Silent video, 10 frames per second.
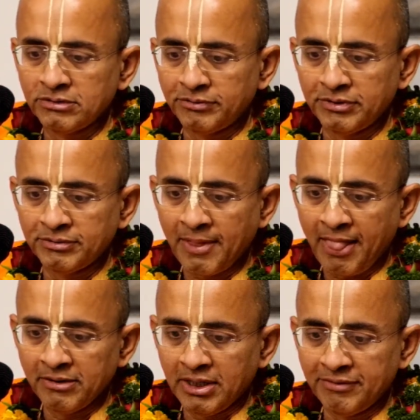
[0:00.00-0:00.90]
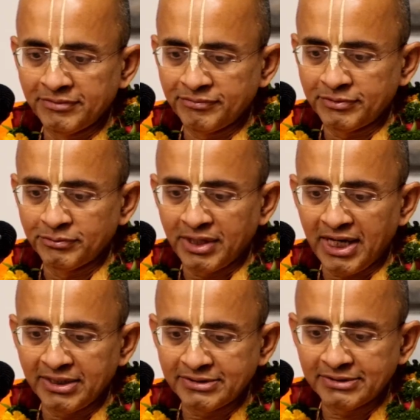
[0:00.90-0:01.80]
So I was with 2
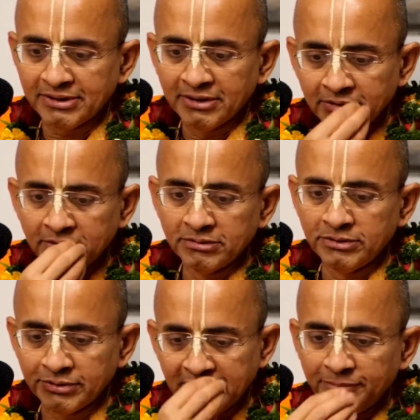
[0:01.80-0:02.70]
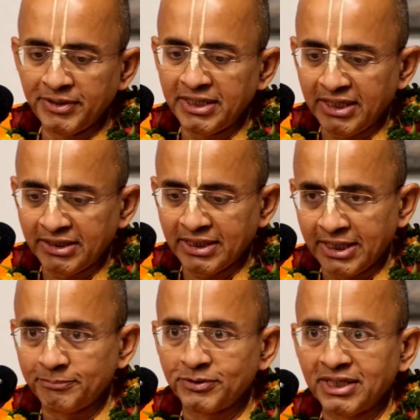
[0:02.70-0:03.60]
hands. You keep eating and
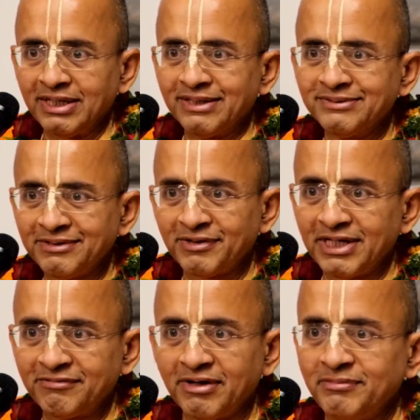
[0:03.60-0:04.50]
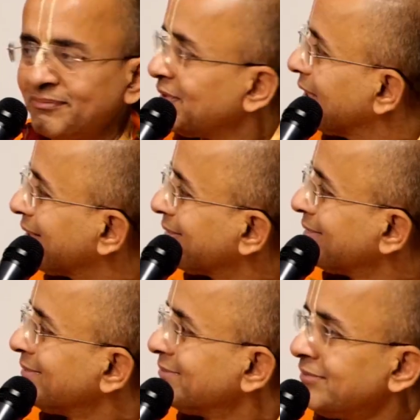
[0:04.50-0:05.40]
they keep putting. Different people.
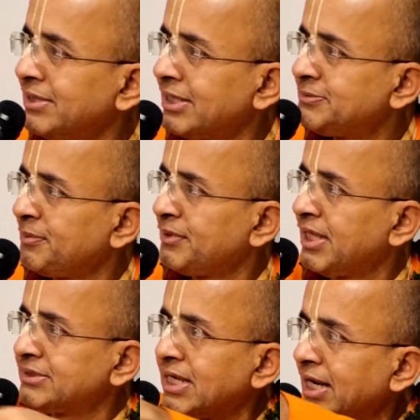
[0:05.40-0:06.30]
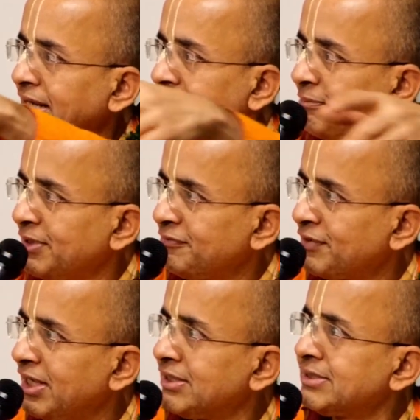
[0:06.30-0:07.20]
But rich people, they are standing in the
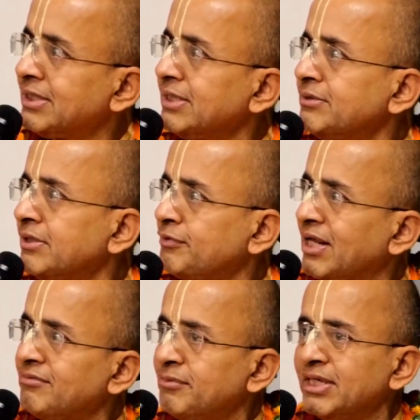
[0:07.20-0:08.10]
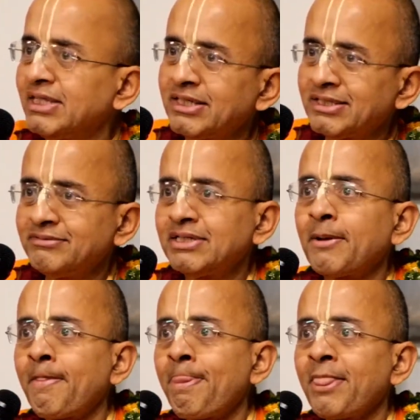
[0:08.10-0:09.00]
peripheral thing and for everybody they are giving.